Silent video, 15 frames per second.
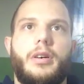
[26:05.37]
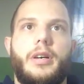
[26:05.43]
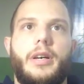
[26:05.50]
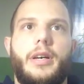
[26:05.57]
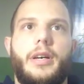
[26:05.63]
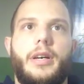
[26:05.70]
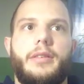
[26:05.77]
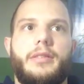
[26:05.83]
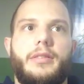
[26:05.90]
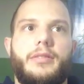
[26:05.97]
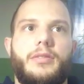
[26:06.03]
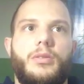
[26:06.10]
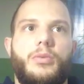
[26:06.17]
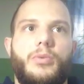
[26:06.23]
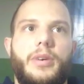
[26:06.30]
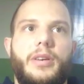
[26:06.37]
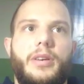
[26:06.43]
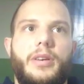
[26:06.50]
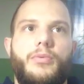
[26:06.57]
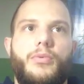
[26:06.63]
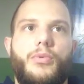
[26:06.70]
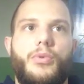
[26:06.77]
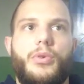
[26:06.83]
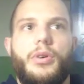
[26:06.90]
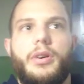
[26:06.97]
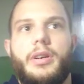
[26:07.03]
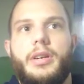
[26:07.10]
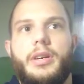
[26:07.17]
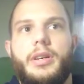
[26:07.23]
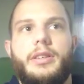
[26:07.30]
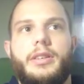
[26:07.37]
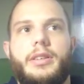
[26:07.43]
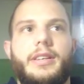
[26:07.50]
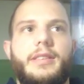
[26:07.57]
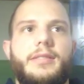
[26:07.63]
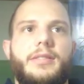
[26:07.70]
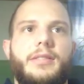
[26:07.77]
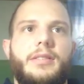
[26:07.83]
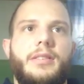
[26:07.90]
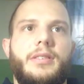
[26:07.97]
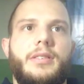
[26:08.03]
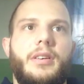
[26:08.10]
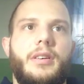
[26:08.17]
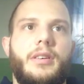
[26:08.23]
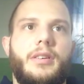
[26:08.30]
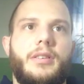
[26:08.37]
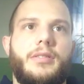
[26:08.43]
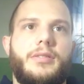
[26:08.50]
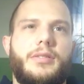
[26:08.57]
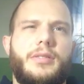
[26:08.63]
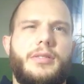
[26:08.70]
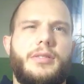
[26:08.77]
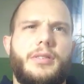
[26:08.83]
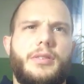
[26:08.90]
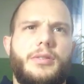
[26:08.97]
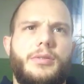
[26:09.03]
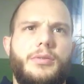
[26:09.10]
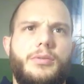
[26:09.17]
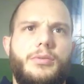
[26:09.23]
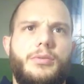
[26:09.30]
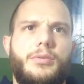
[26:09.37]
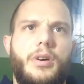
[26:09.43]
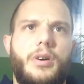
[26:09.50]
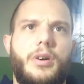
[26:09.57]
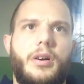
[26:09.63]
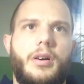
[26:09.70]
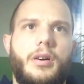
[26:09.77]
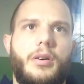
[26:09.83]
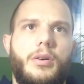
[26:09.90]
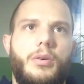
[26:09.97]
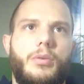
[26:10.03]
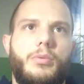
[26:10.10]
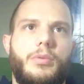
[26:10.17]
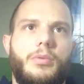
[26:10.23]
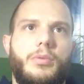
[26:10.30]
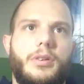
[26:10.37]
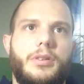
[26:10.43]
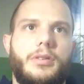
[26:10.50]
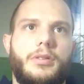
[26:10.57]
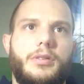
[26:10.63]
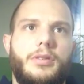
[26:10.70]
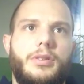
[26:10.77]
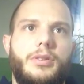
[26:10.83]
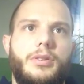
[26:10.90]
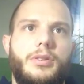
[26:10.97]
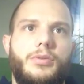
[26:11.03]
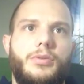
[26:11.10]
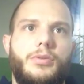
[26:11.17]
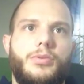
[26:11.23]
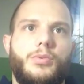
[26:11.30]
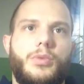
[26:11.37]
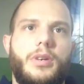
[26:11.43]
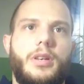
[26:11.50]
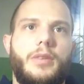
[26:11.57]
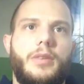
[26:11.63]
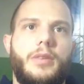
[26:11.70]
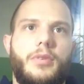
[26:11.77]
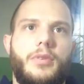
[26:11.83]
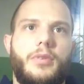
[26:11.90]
and it's already working, yes. So 1, 2, 3.